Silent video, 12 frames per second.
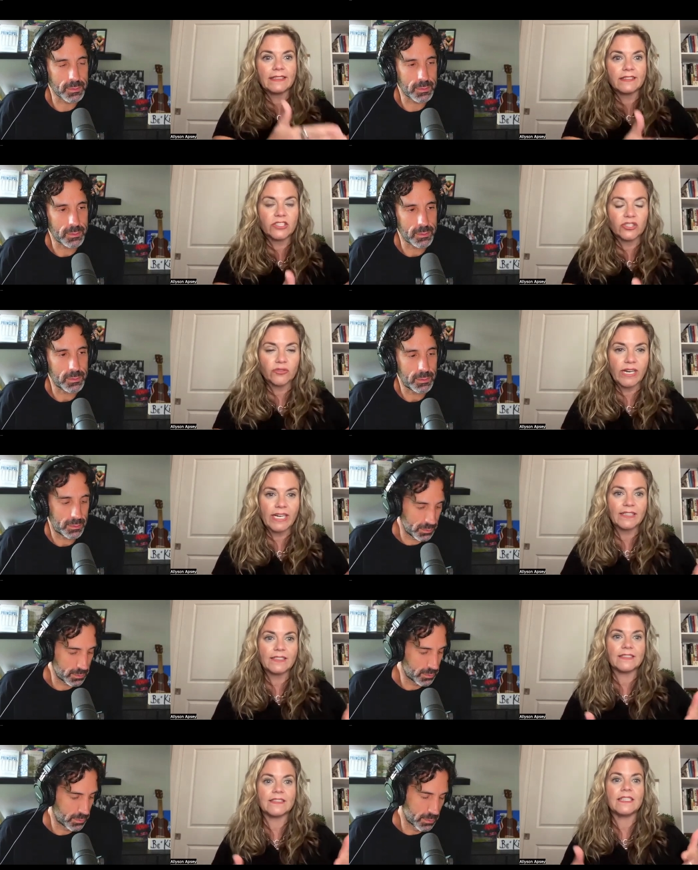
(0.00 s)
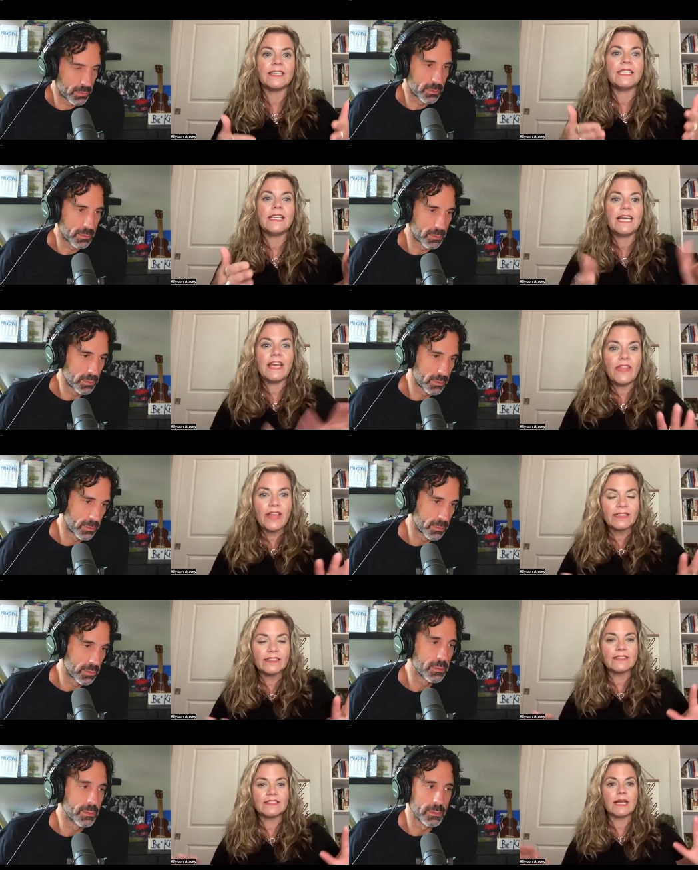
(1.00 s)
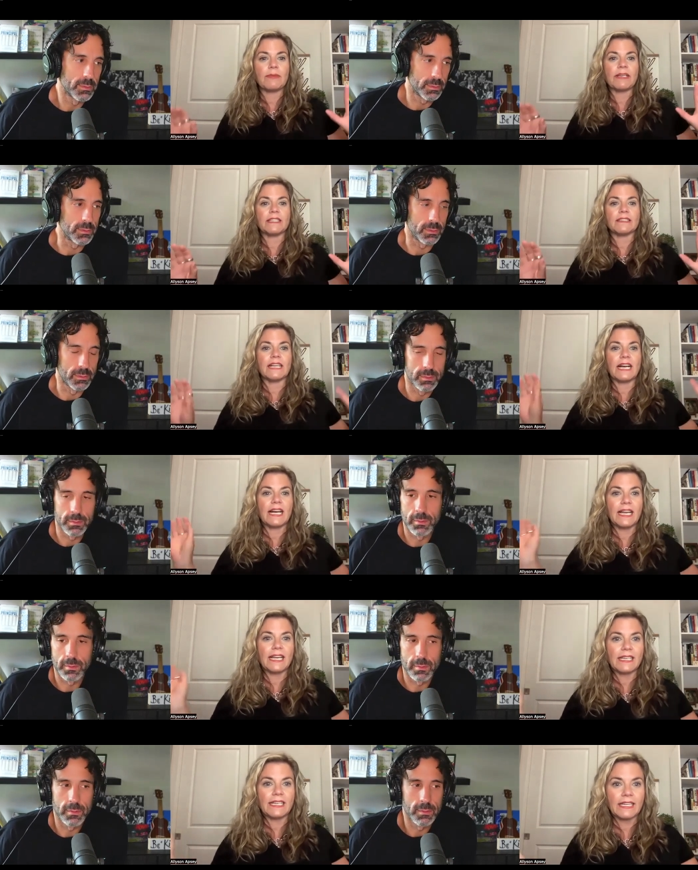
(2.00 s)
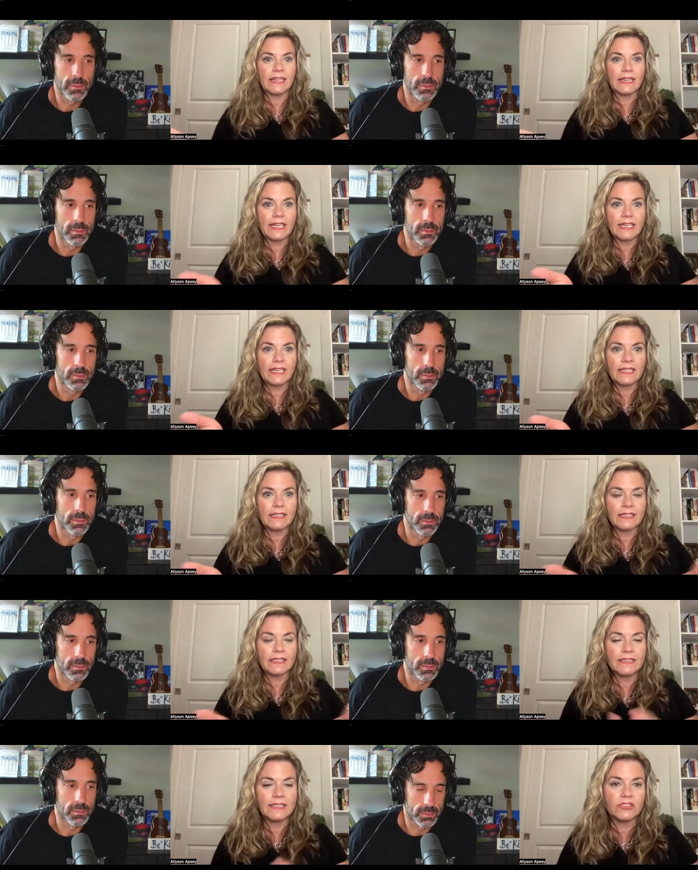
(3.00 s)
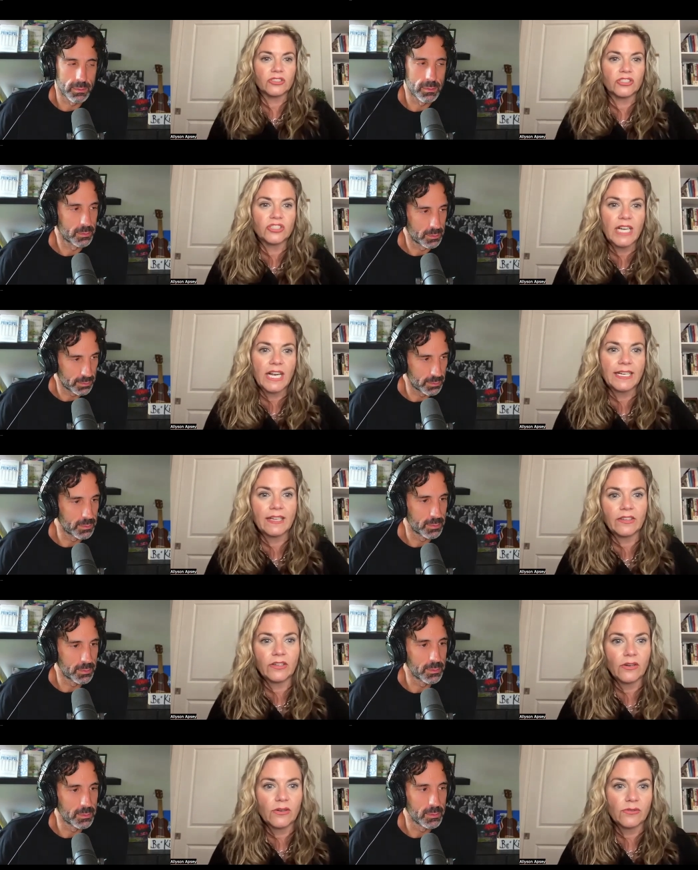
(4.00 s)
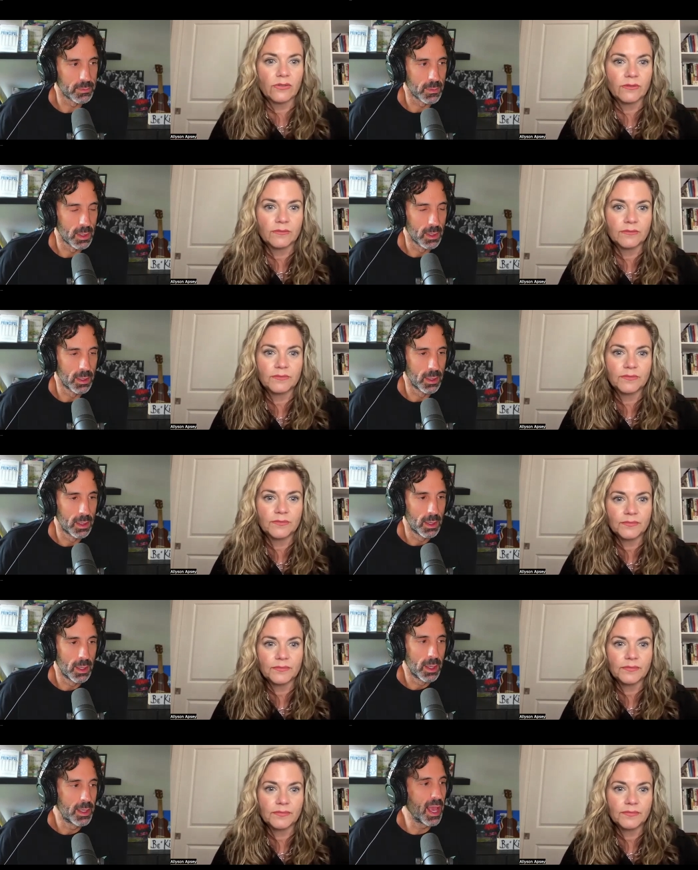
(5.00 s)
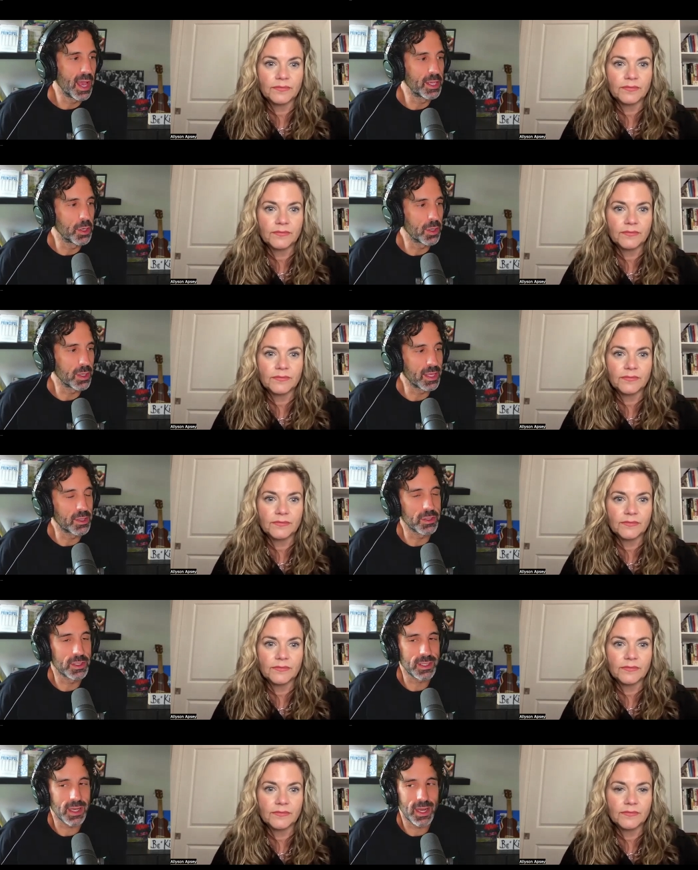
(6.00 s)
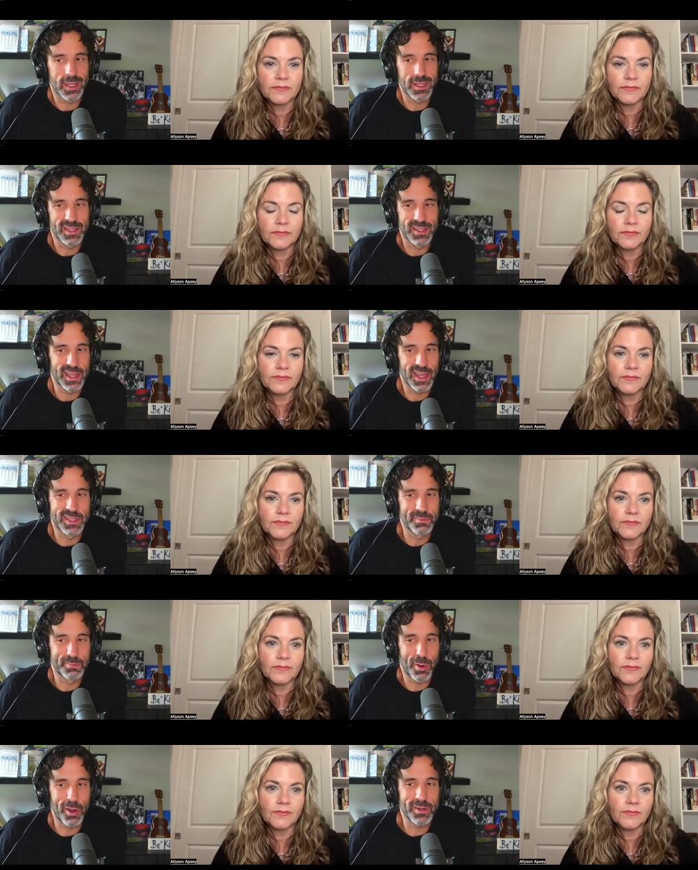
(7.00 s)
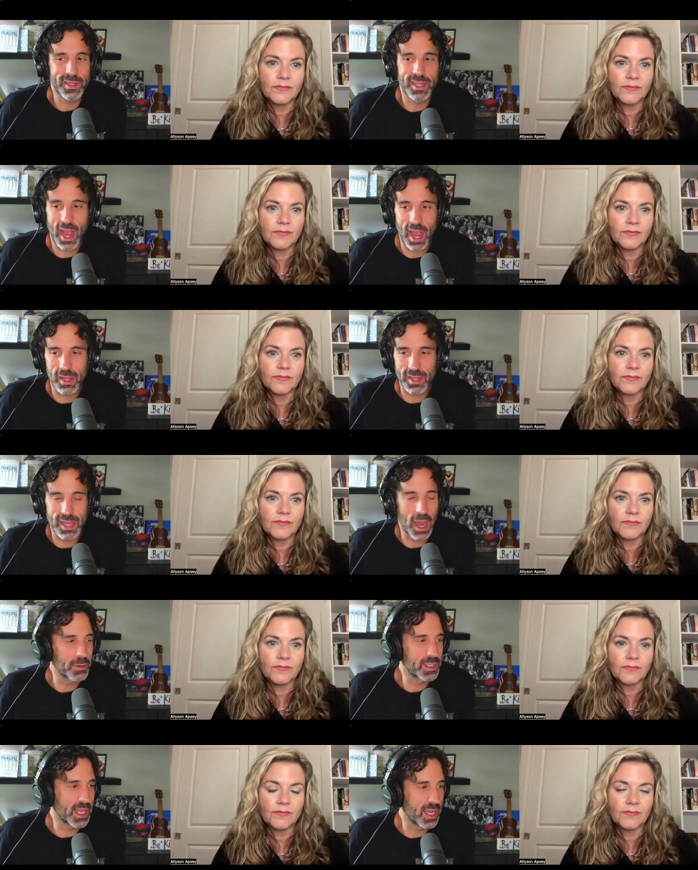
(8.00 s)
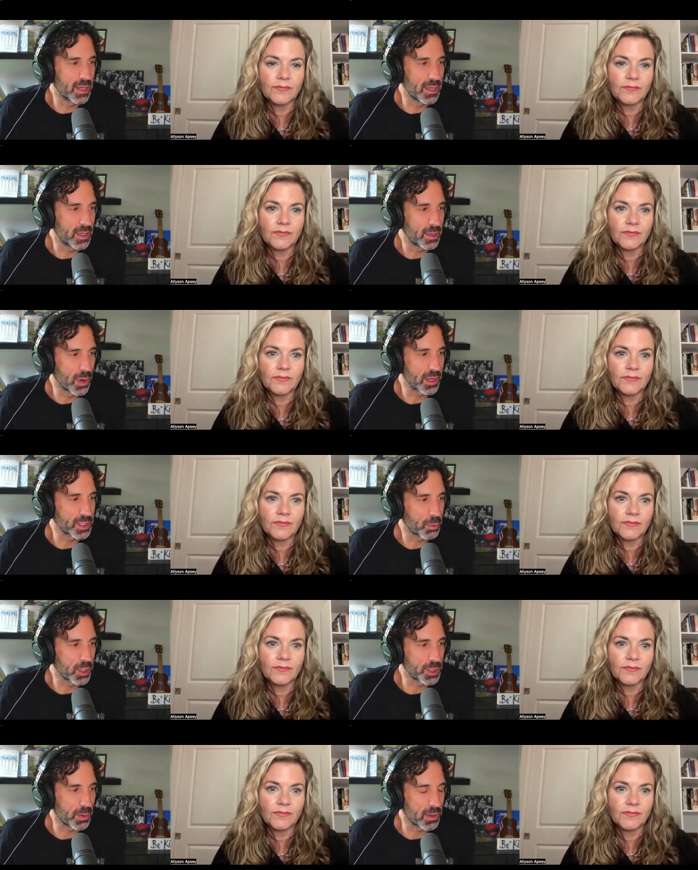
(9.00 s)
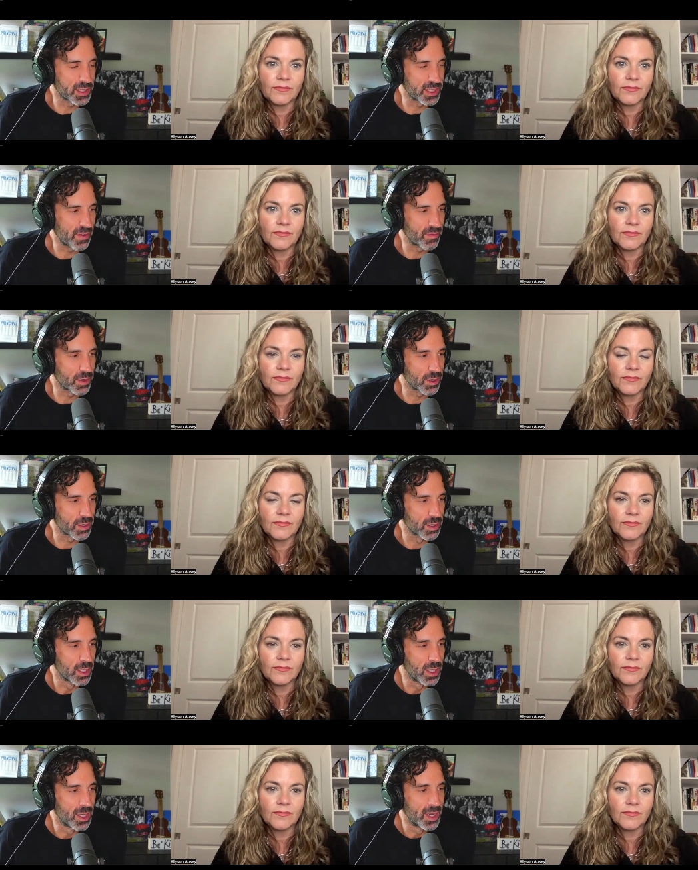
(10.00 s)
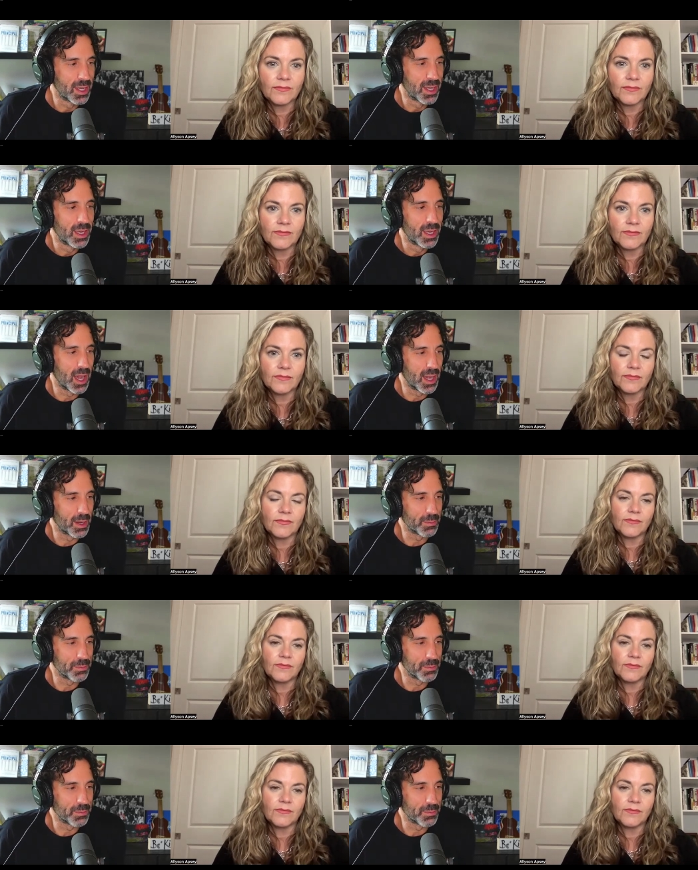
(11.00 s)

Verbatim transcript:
Speaker 1: on strengths and then stepping aside and letting the, the teachers shine on their own
Speaker 2: yeah you know like there's and partly I, like i would say when i was a principal i was never um,